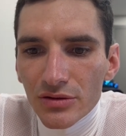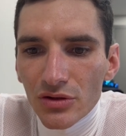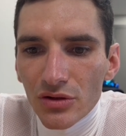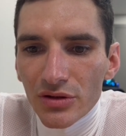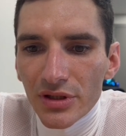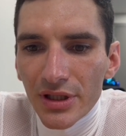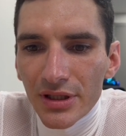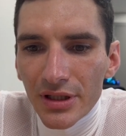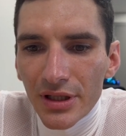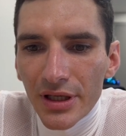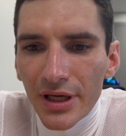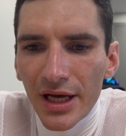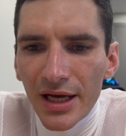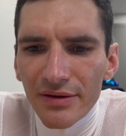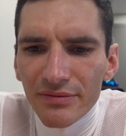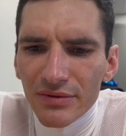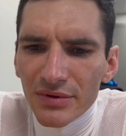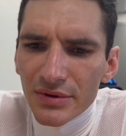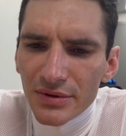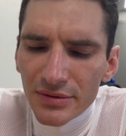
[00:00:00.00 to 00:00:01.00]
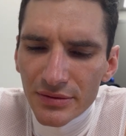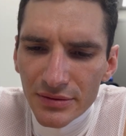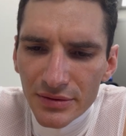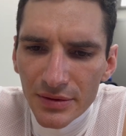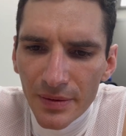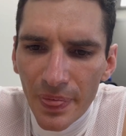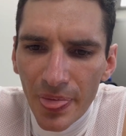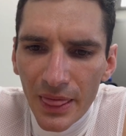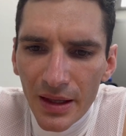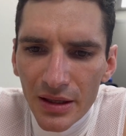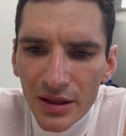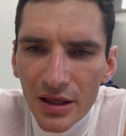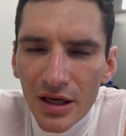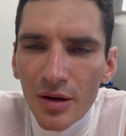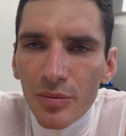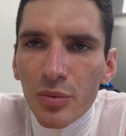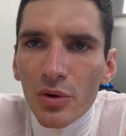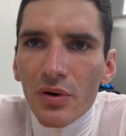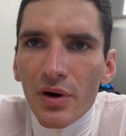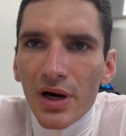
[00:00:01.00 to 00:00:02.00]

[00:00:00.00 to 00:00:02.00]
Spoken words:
So then I have a couple